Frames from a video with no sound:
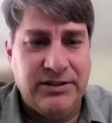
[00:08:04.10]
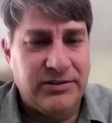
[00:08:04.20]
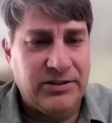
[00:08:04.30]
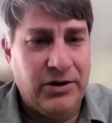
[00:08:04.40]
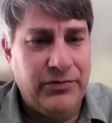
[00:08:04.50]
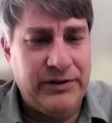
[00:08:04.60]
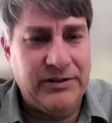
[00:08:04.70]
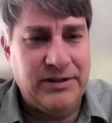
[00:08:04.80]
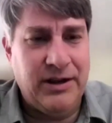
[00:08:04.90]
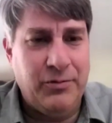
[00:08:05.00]
itself at the
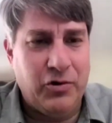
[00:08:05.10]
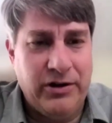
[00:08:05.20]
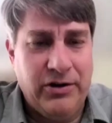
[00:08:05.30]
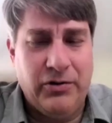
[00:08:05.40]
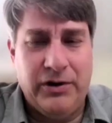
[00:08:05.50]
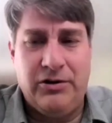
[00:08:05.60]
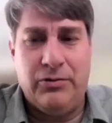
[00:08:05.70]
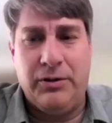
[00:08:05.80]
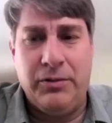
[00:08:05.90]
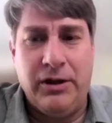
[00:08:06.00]
time, or I had no idea
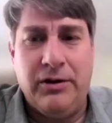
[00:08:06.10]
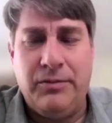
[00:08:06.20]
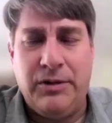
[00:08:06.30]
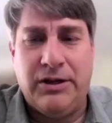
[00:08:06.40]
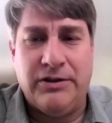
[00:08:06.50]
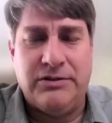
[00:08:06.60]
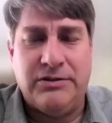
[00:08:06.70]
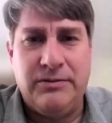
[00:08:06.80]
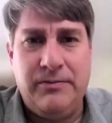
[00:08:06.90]
what it meant, because